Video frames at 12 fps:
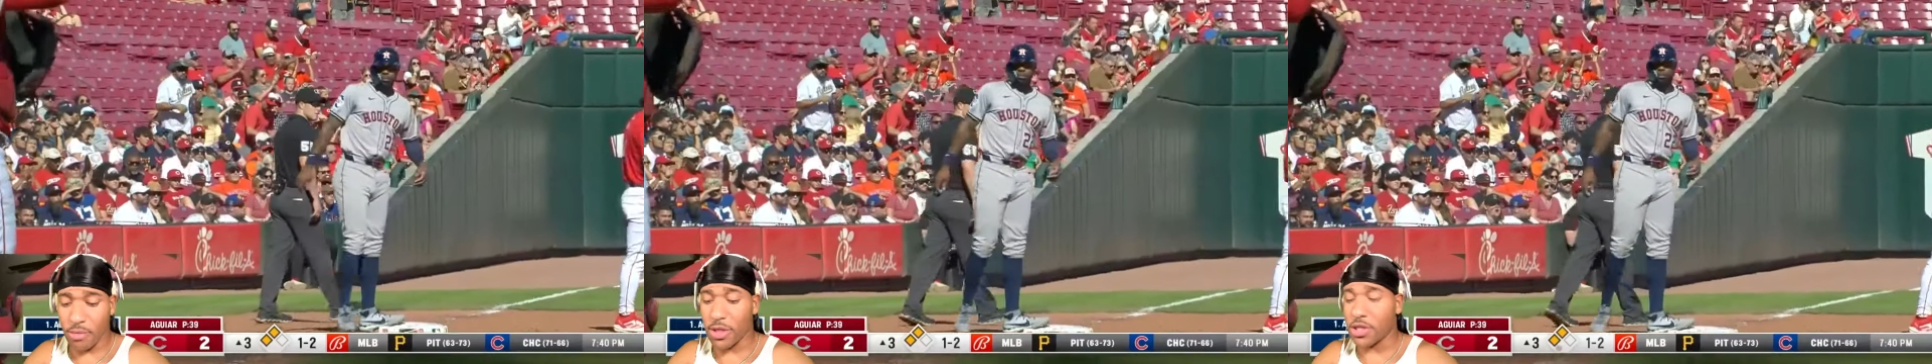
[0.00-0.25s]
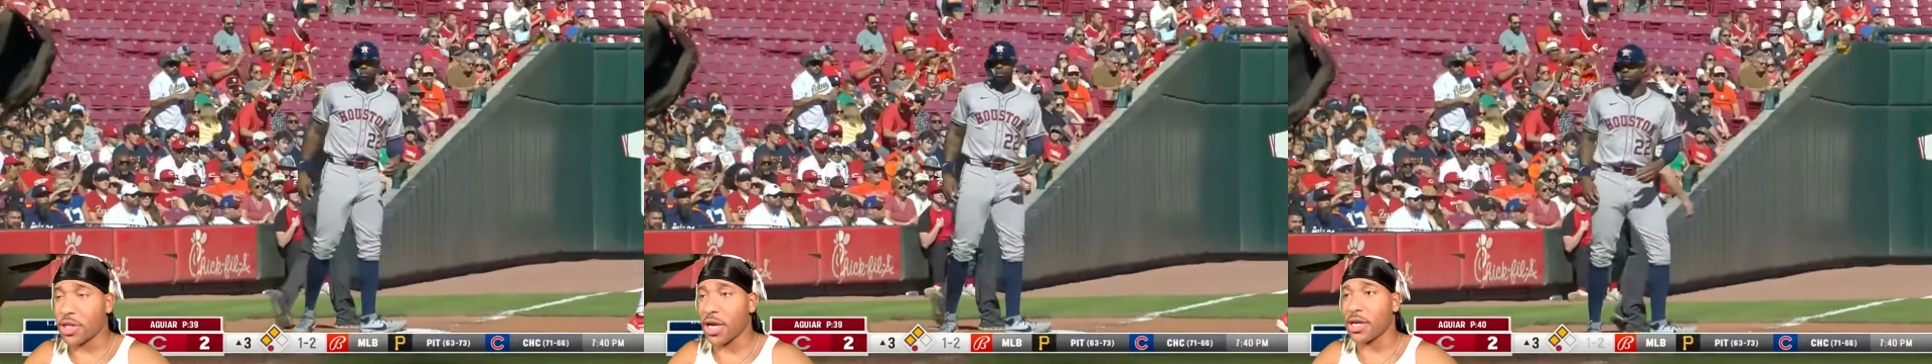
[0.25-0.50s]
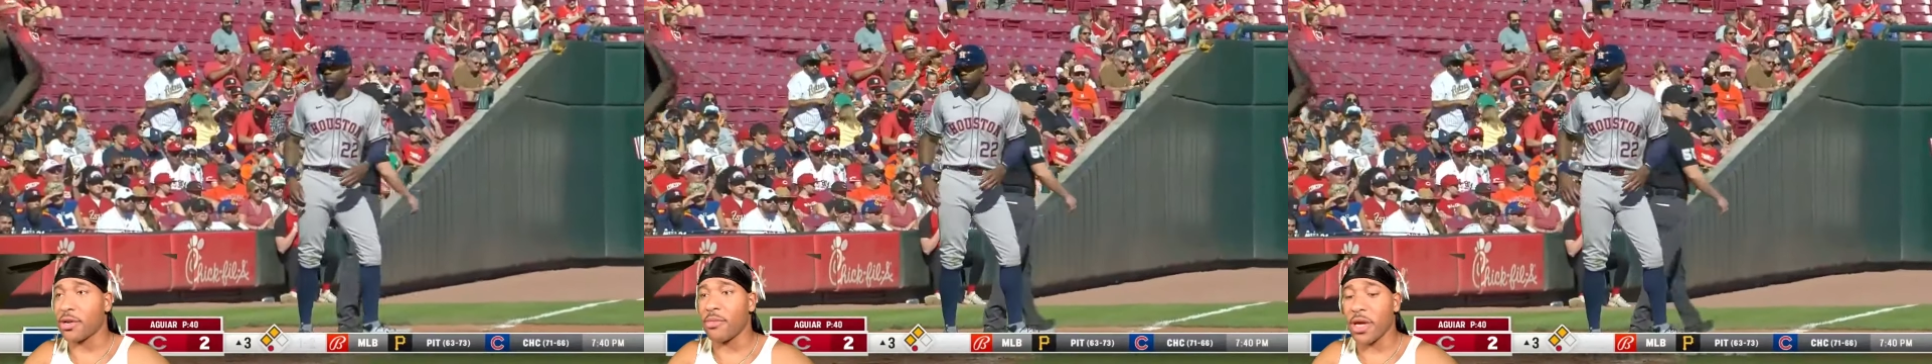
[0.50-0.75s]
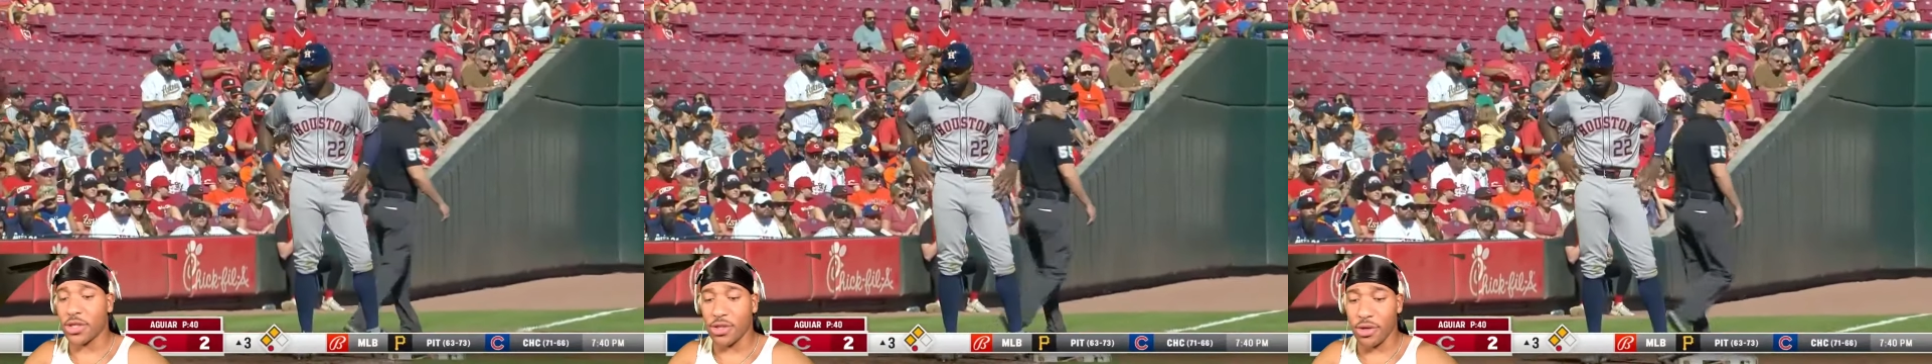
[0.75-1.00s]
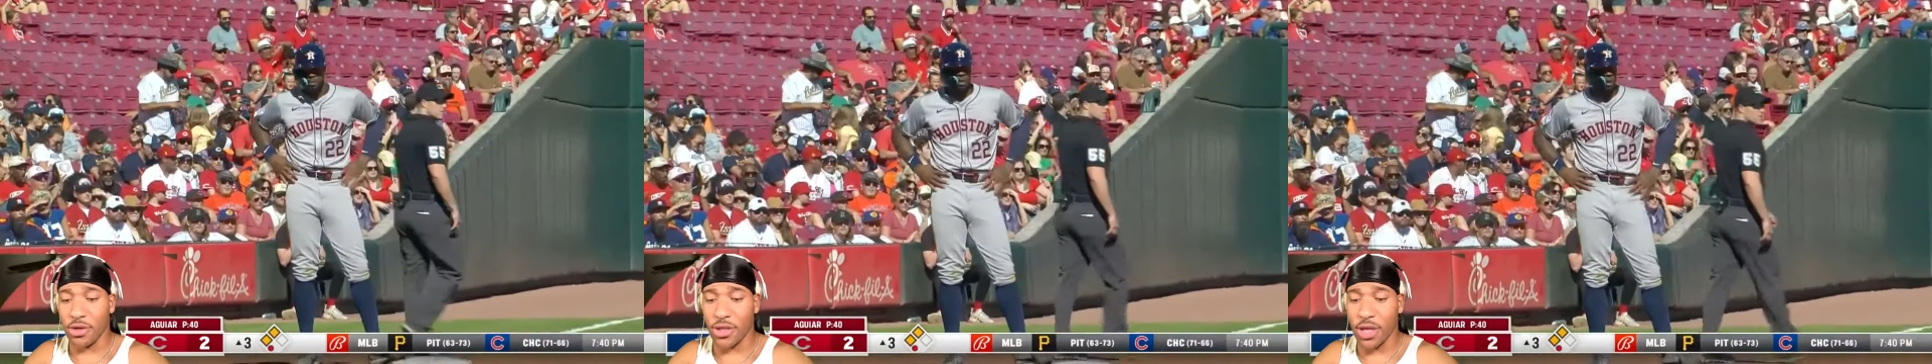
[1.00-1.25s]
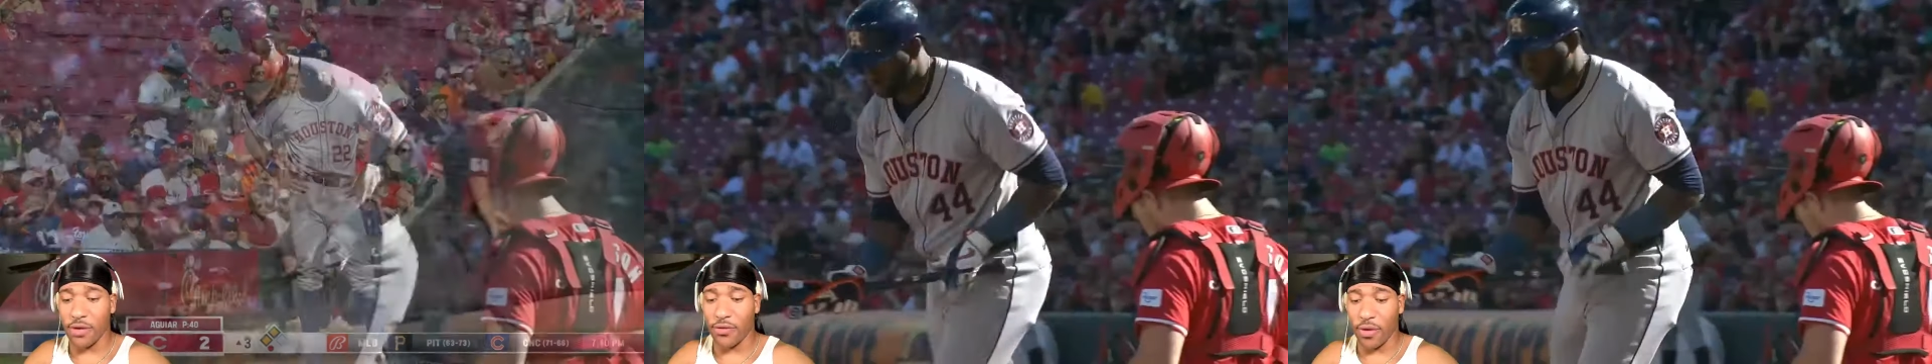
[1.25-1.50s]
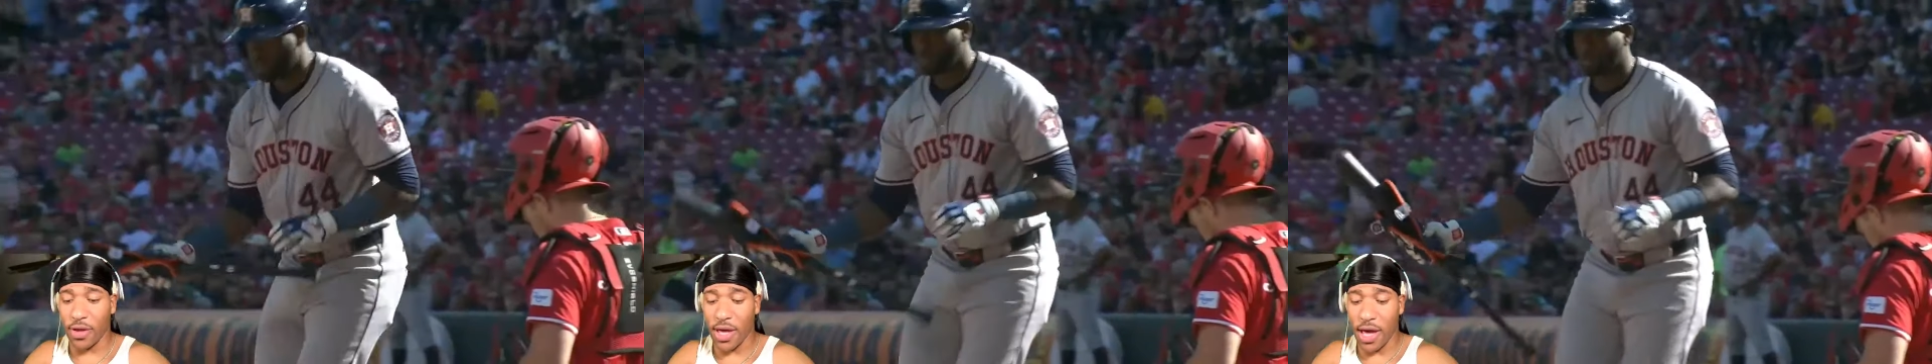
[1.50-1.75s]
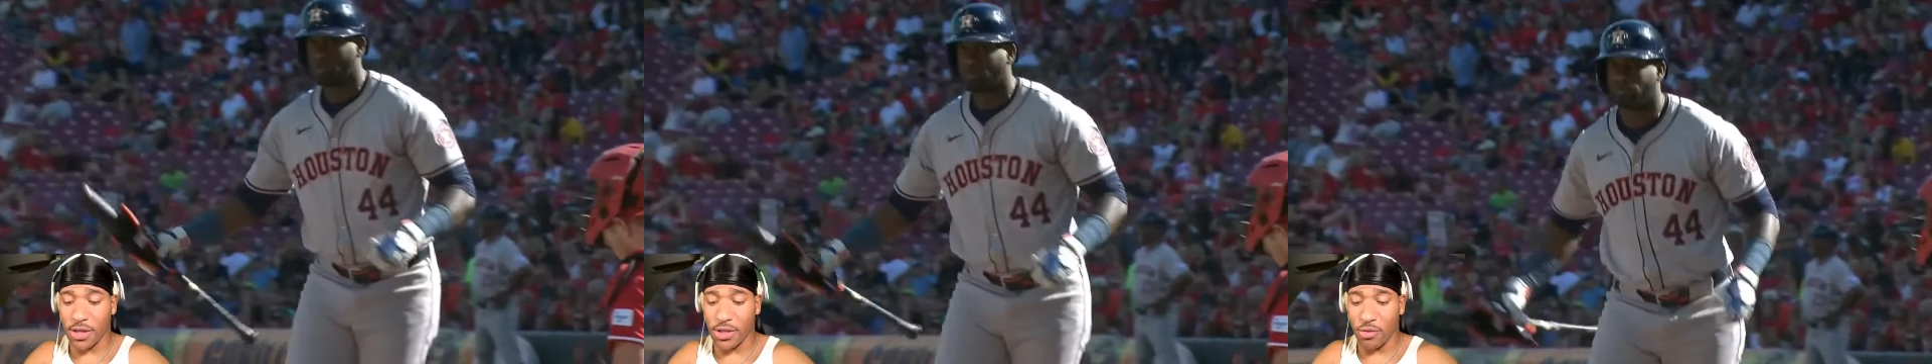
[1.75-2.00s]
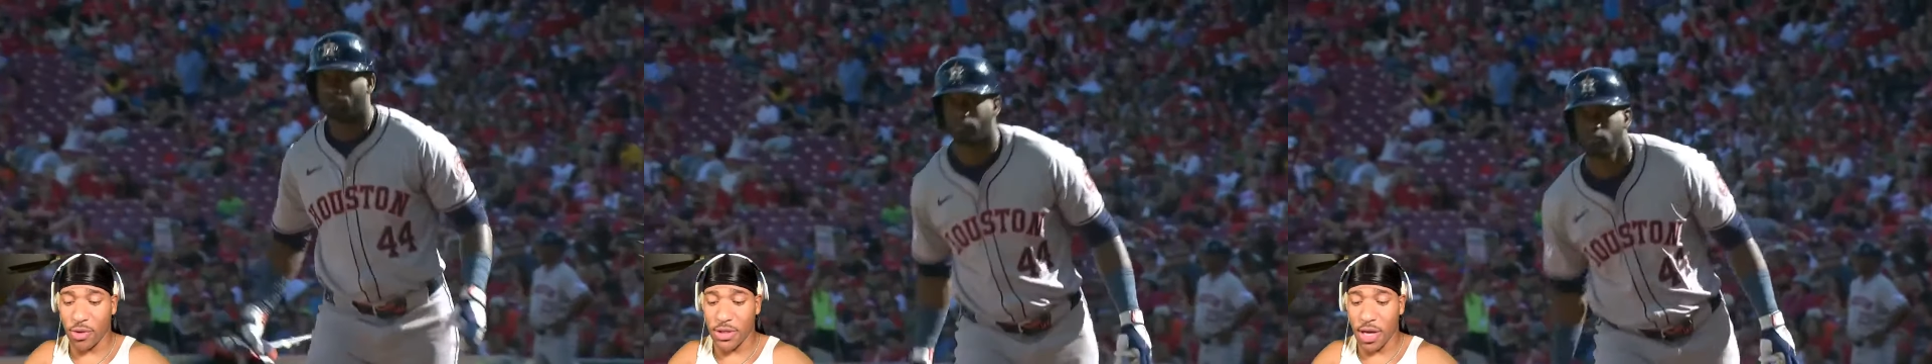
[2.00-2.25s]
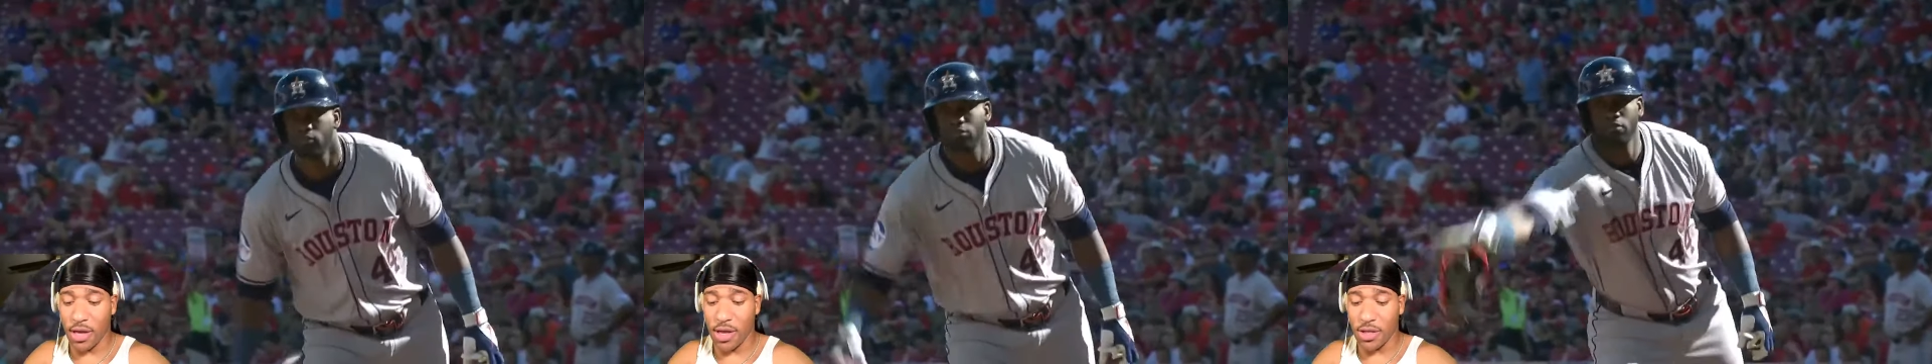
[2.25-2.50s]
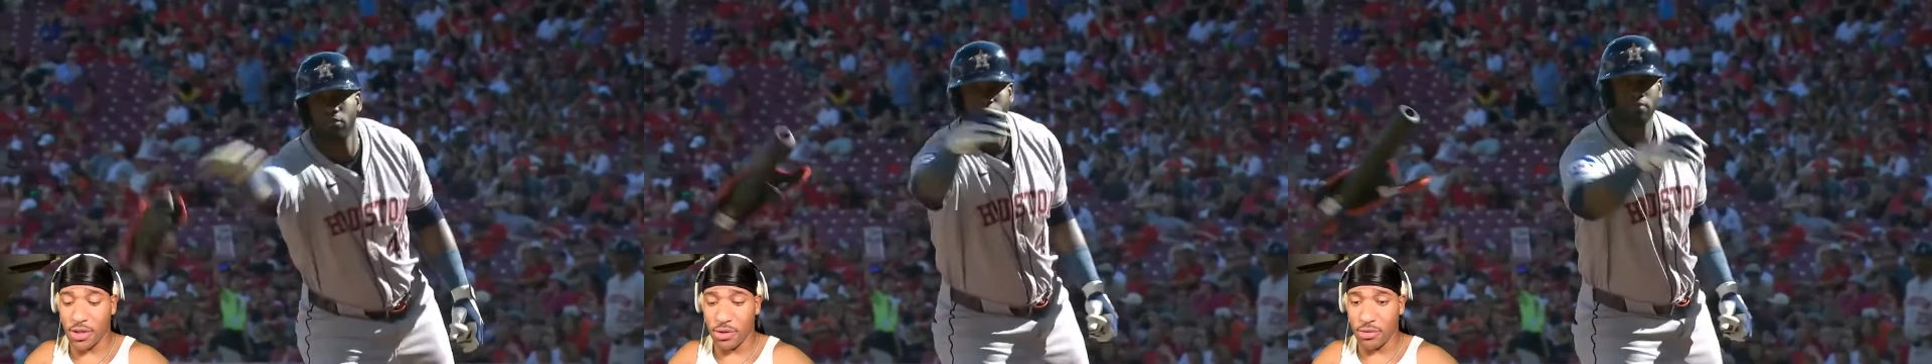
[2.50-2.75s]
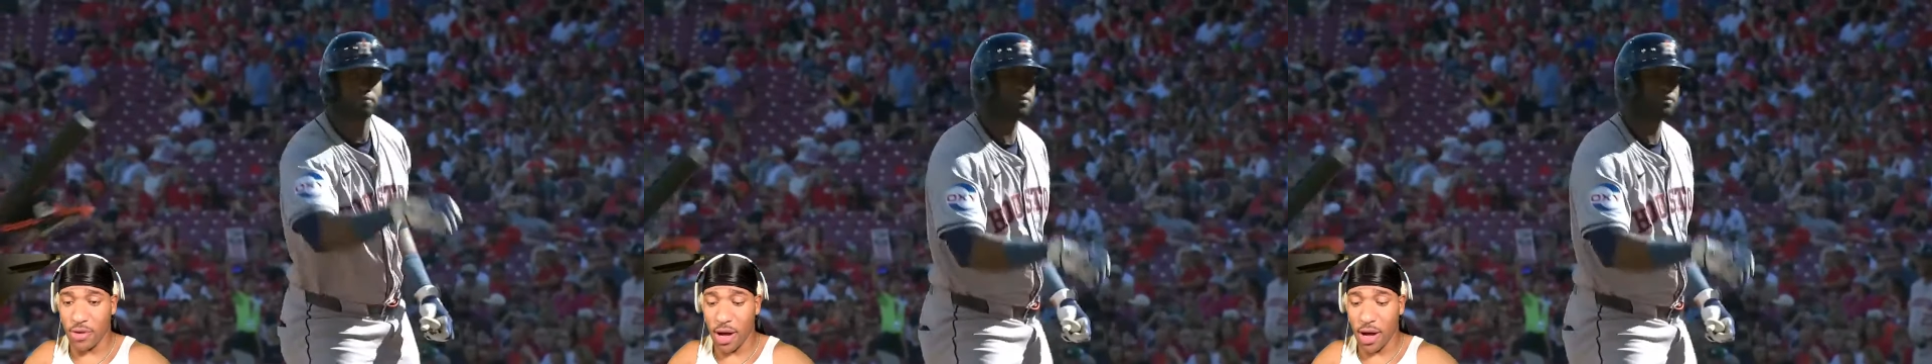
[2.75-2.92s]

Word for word: I'm just checking to make sure Jake Furley actually went to LSU.